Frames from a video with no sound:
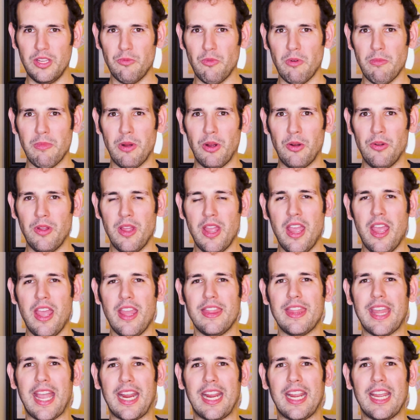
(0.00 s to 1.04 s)
remote
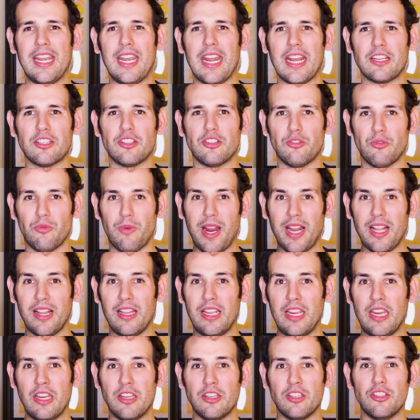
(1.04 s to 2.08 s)
that connects
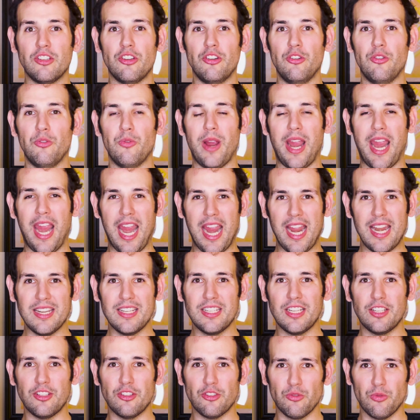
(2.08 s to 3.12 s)
directly to and
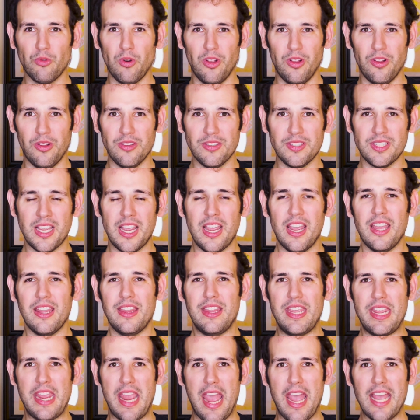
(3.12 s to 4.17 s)
controls
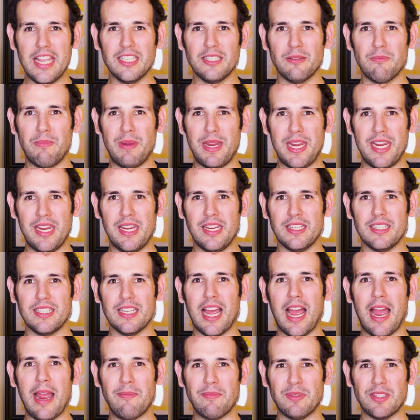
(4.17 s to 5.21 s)
the SB
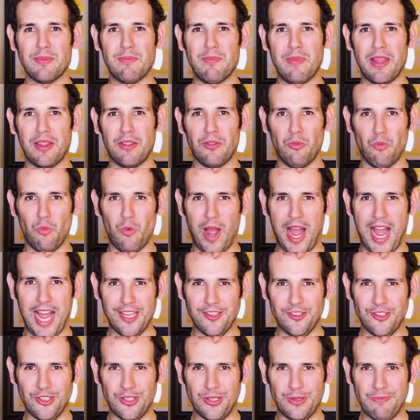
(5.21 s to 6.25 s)
Timesmith
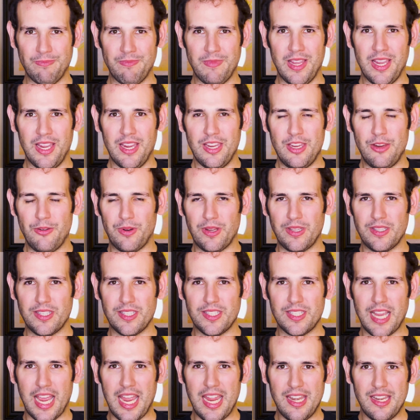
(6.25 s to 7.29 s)
watch. You can
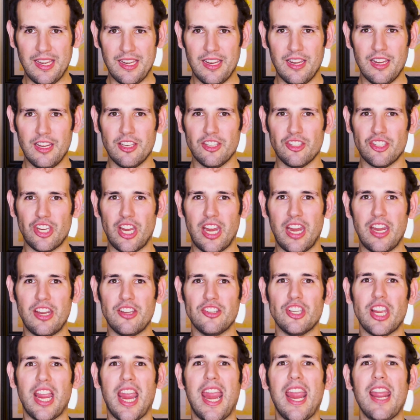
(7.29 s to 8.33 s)
set,
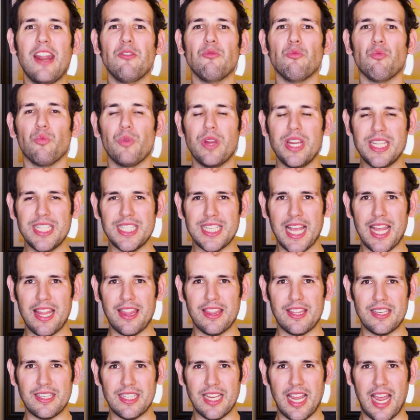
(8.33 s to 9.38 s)
change, and reset
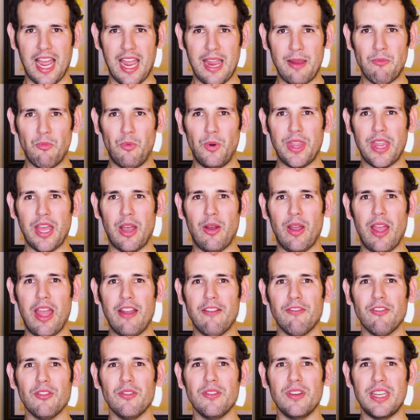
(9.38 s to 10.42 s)
the time without
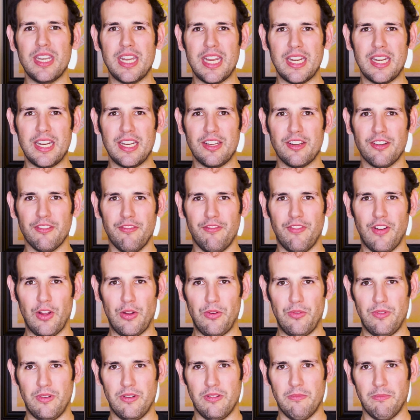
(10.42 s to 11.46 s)
ever needing your
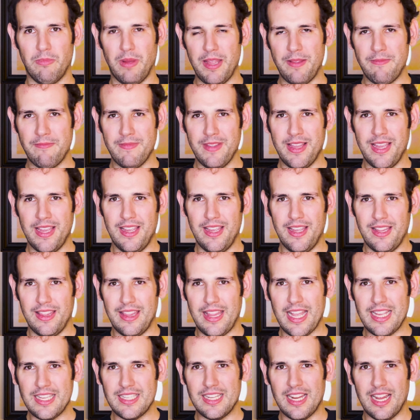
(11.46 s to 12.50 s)
phone. But
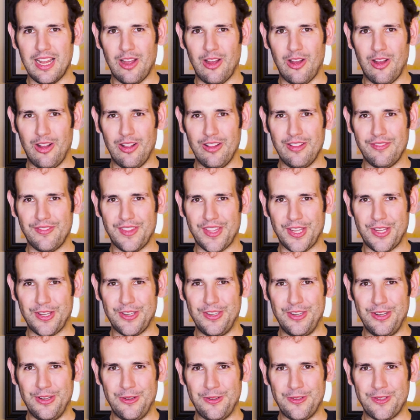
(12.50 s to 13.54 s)
that's not all of the good
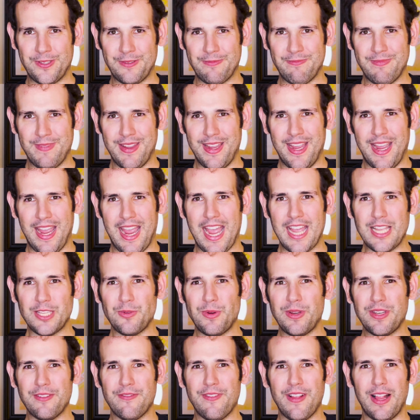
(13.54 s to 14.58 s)
news. As
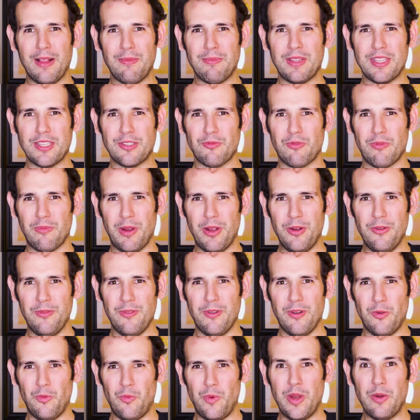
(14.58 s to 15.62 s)
we developed this remote,
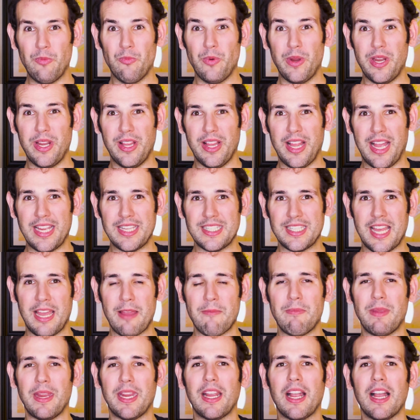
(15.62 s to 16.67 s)
we realized
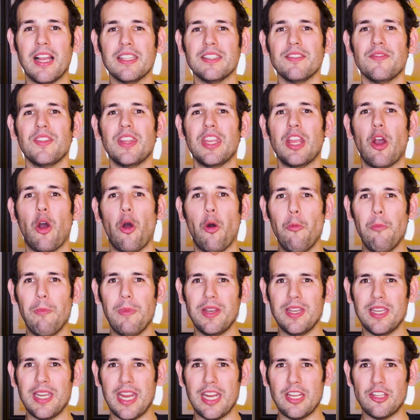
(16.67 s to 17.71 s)
that because of the
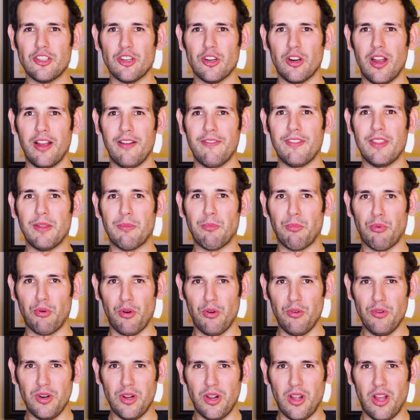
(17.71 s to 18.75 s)
open nature of the
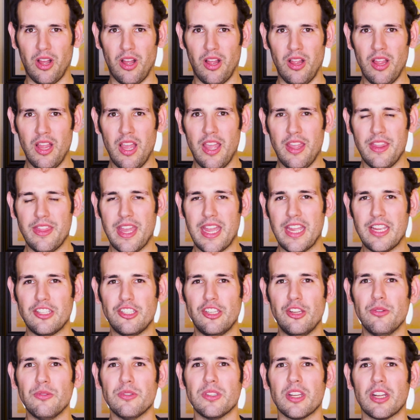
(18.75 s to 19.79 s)
protocol that is
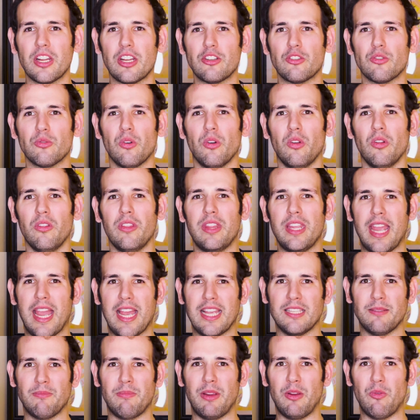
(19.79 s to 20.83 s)
used to control the
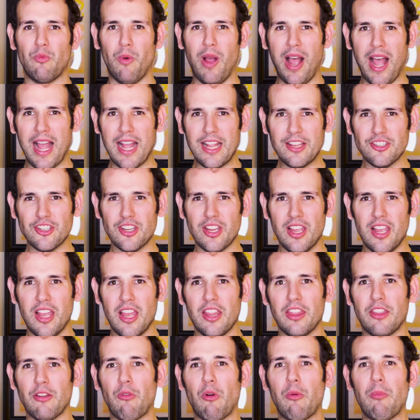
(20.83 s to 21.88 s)
SB watch,
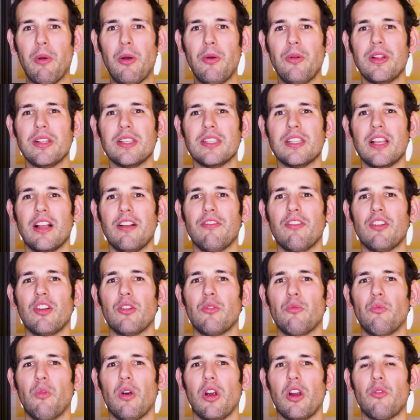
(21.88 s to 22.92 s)
the remote itself
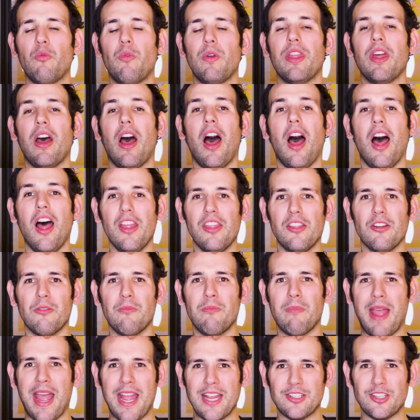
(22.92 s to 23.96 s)
could work with other
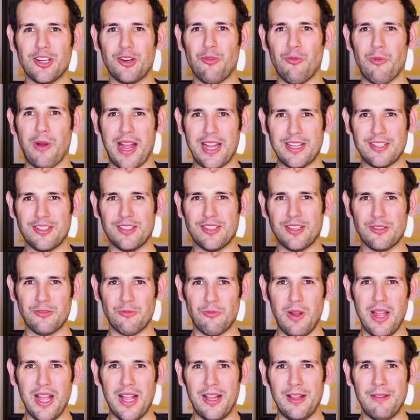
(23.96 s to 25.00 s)
Magic watches as
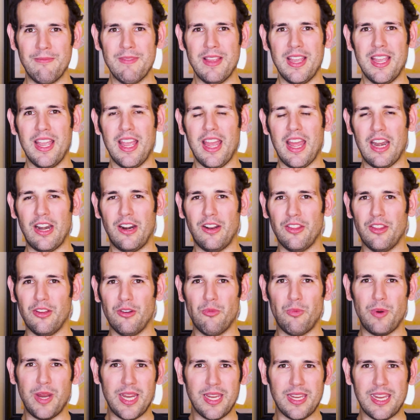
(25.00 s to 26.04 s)
well. And although
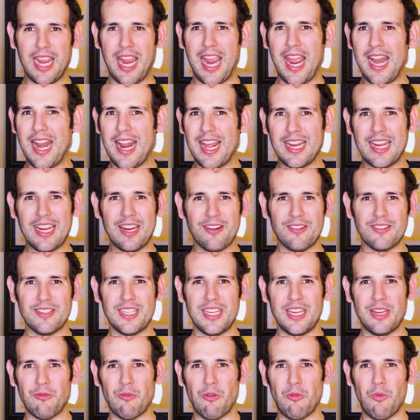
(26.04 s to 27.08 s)
we cannot
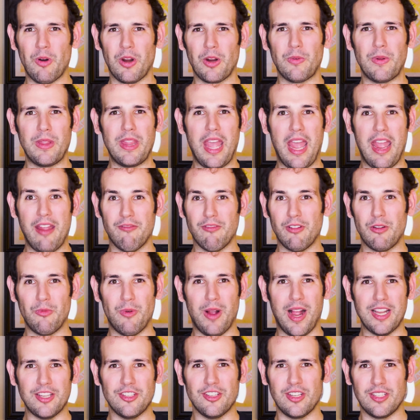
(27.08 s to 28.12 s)
guarantee it will work with every
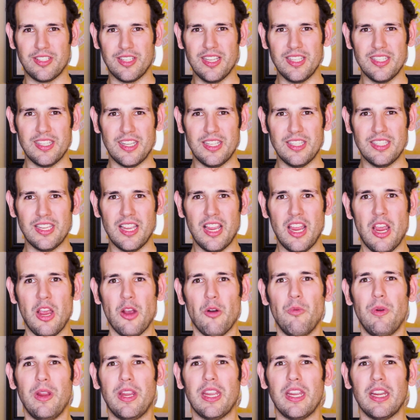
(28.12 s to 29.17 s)
watch in existence,
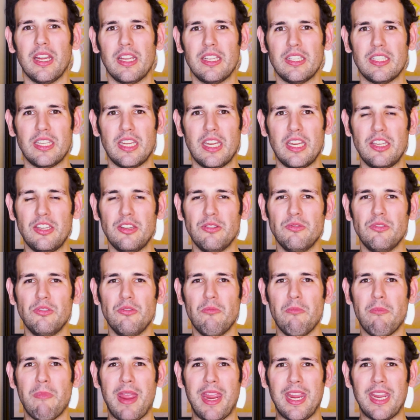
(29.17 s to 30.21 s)
we can continue to
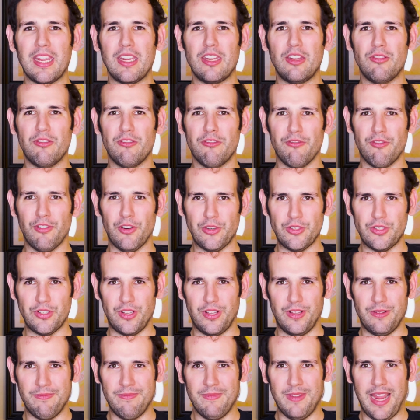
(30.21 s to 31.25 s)
make it
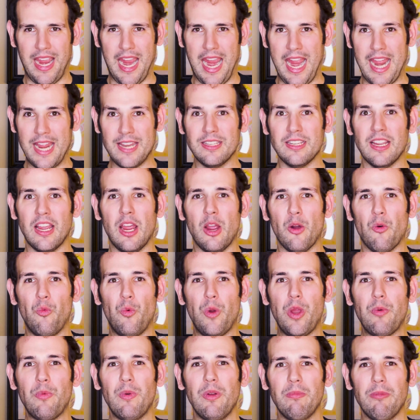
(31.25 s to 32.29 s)
universal. And
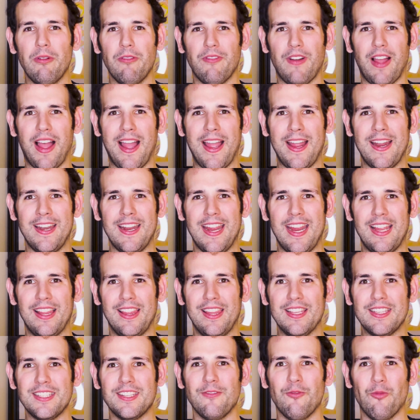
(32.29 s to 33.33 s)
we will provide a
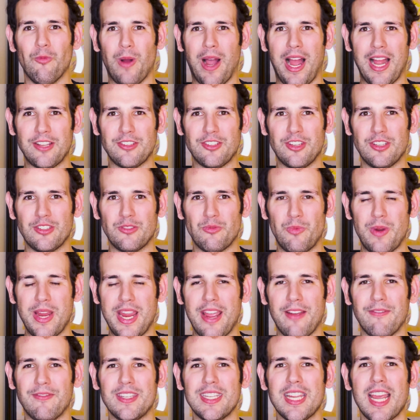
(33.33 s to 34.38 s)
list of watches we
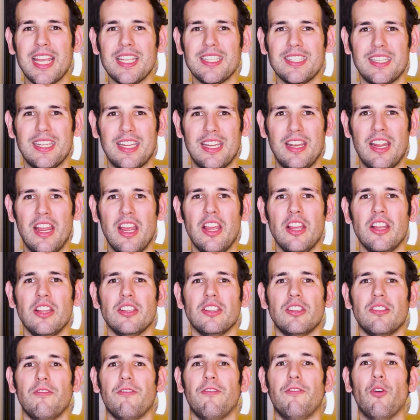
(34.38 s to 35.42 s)
have tested
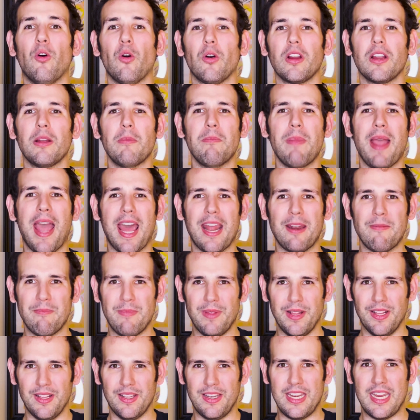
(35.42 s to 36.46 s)
for
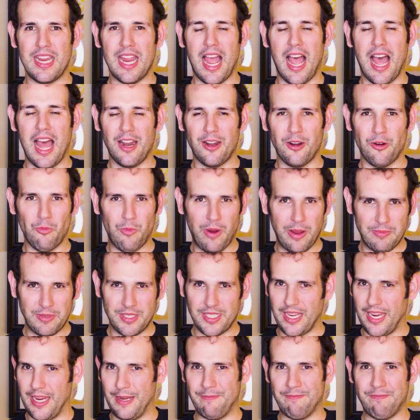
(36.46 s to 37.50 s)
compatibility on our
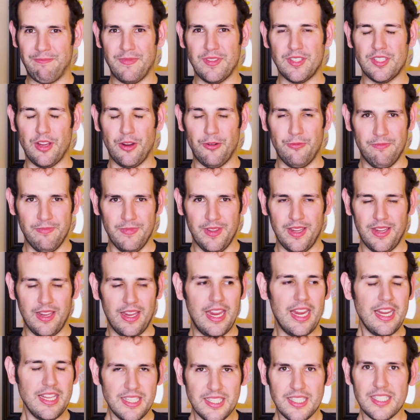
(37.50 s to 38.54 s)
website. So,
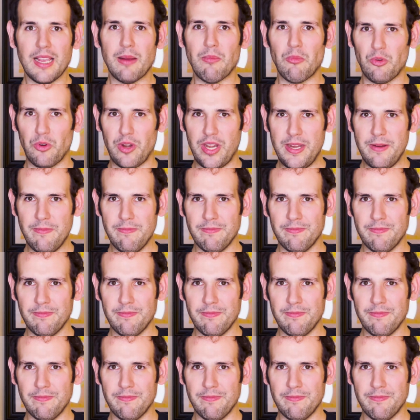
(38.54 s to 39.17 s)
in summary,